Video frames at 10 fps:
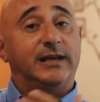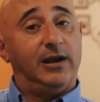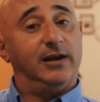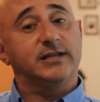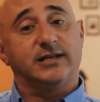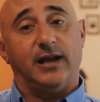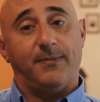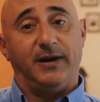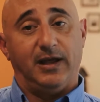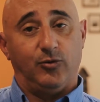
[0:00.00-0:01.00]
Let's set
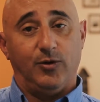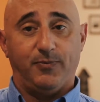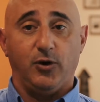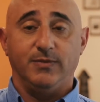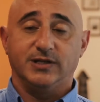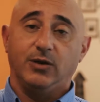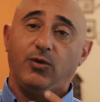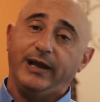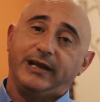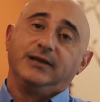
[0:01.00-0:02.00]
up another appointment
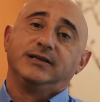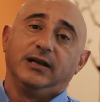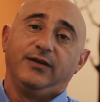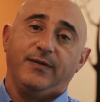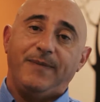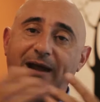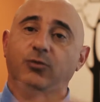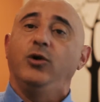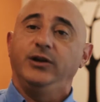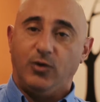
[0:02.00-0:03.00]
so I can deliver
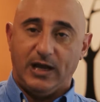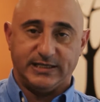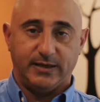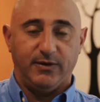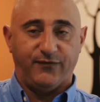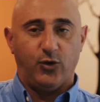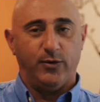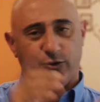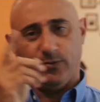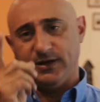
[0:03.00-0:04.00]
back what you're asking me
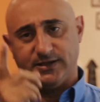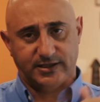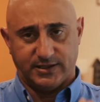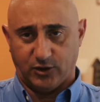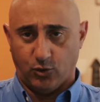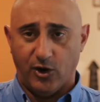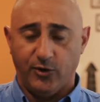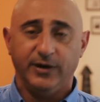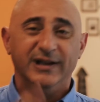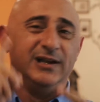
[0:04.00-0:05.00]
for, whether it means it's the
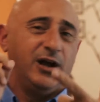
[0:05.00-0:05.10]
quote,